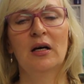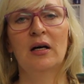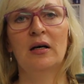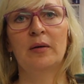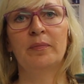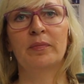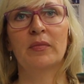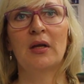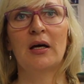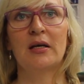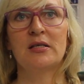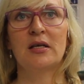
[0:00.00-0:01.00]

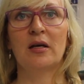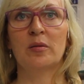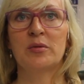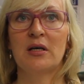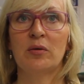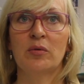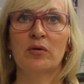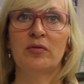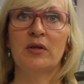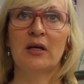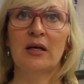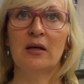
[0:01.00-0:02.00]
as it comes out
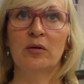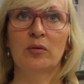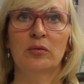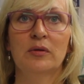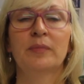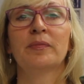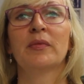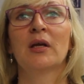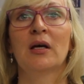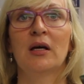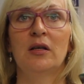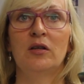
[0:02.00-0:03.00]
of the kiln,
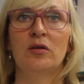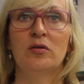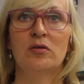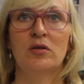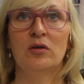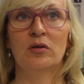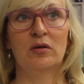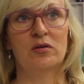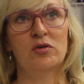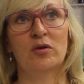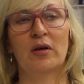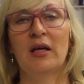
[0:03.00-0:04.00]
and you can
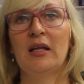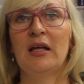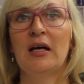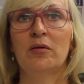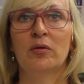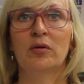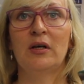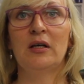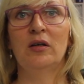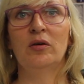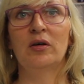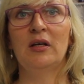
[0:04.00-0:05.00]
sort of get the air on it
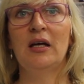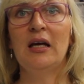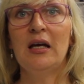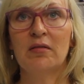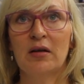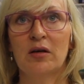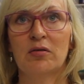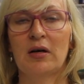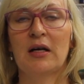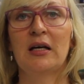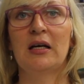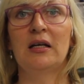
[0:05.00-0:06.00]
and you can hear it
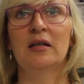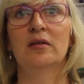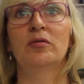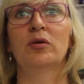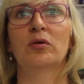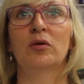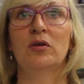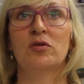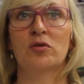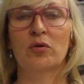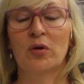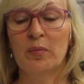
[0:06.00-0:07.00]
cracking. If you
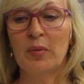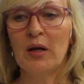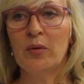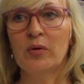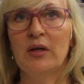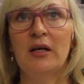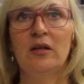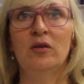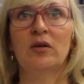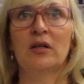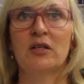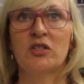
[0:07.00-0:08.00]
sort of can blow on it and you
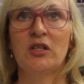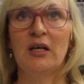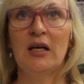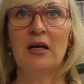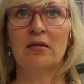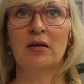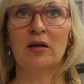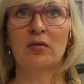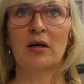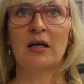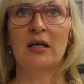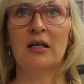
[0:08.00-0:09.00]
can actually hear it
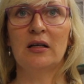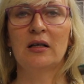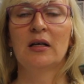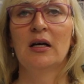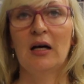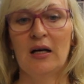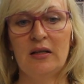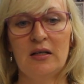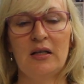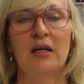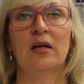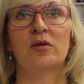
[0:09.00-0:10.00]
cracking, and
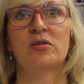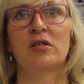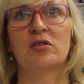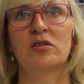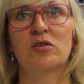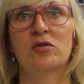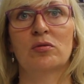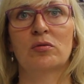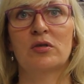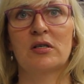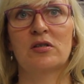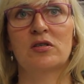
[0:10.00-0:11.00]
then it goes into the
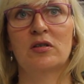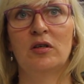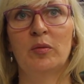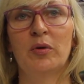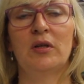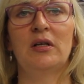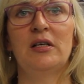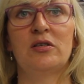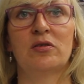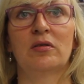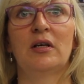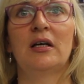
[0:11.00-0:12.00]
sawdust and you put the
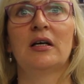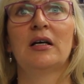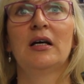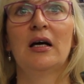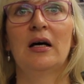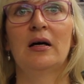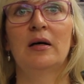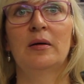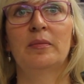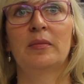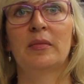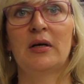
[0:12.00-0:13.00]
lid on it,
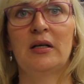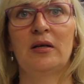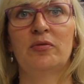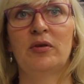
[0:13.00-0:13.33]
and it